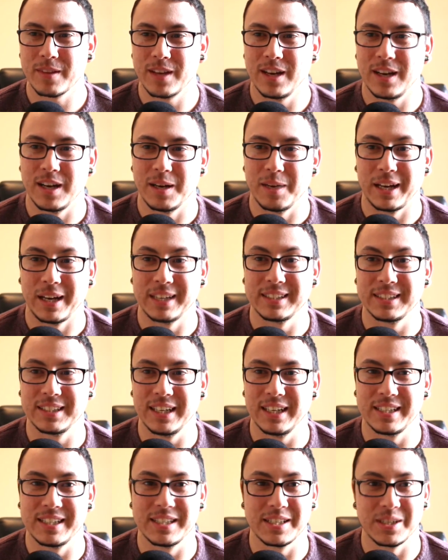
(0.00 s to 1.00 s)
um, I
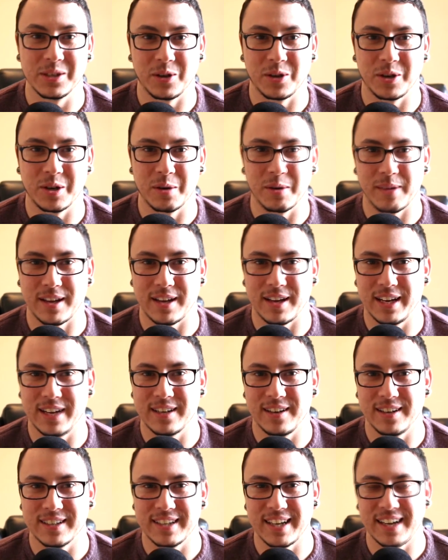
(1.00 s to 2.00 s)
it's still hard to make eye
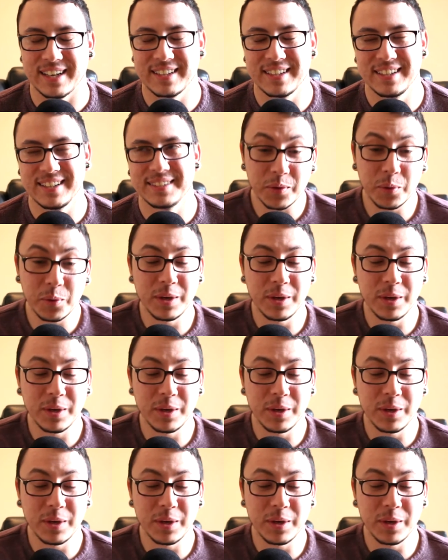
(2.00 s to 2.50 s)
contact